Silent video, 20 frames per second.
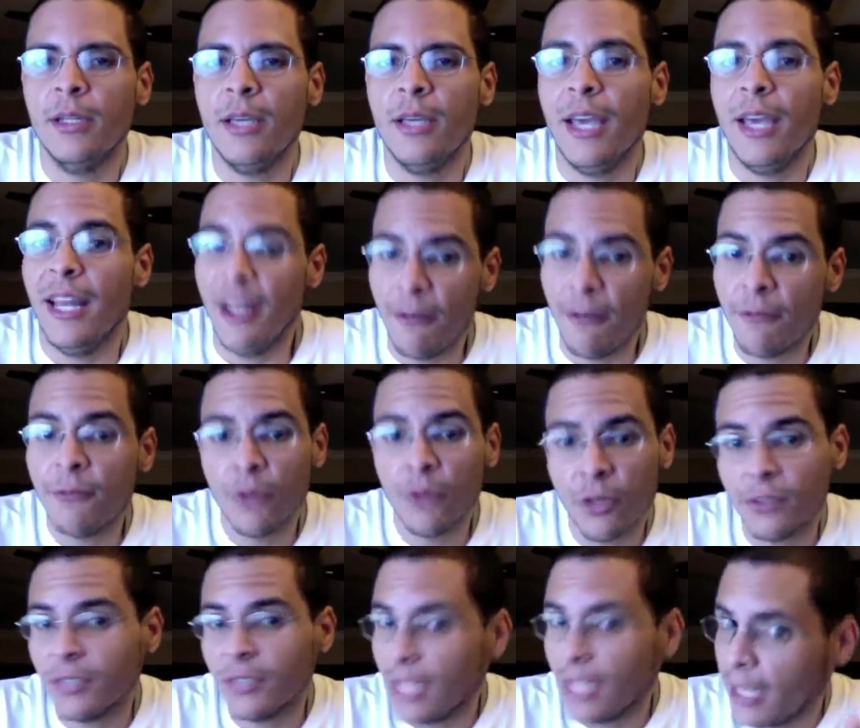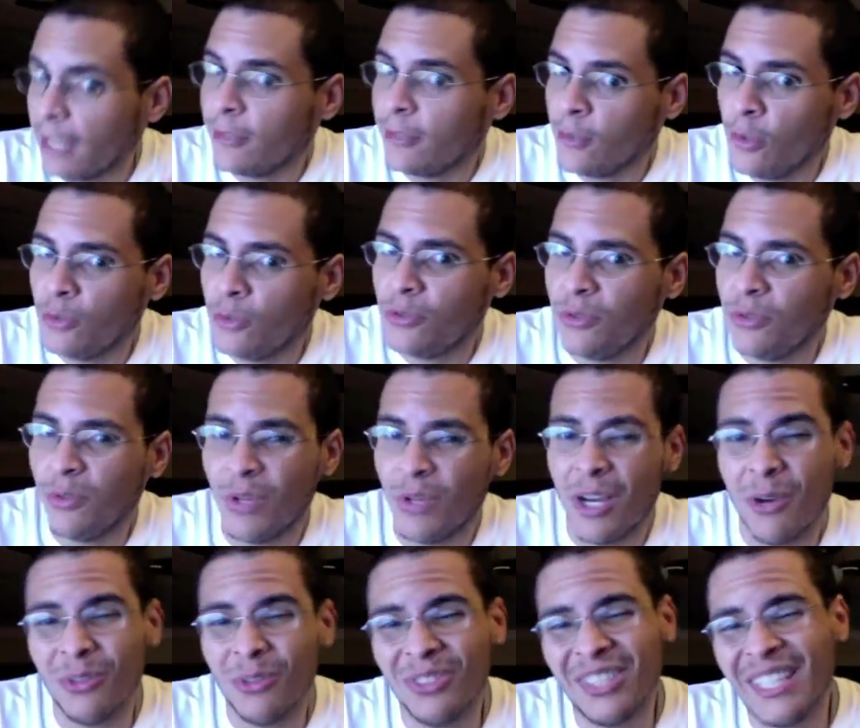And at first, like I told you, I
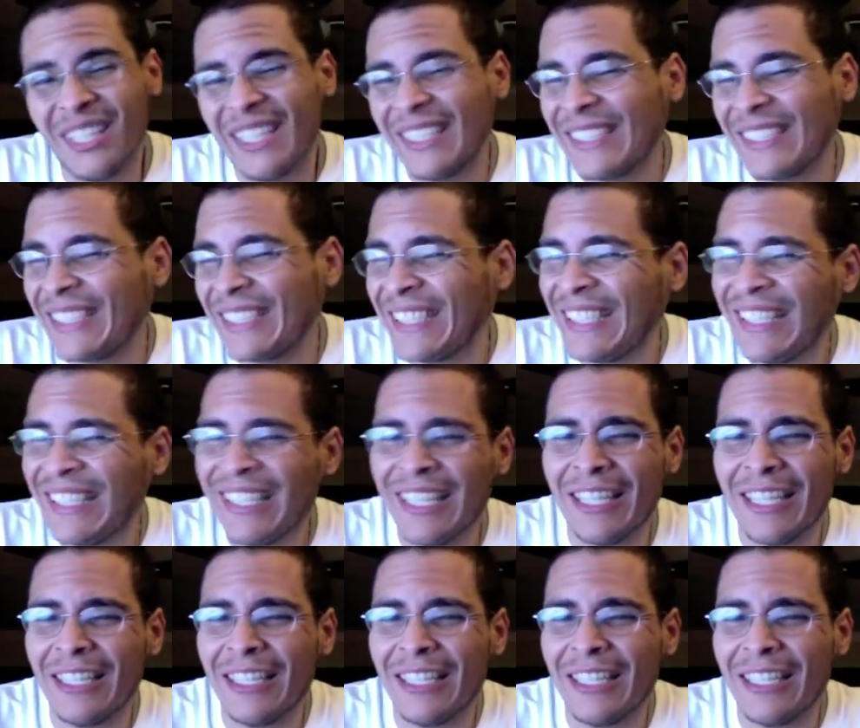was like, eh,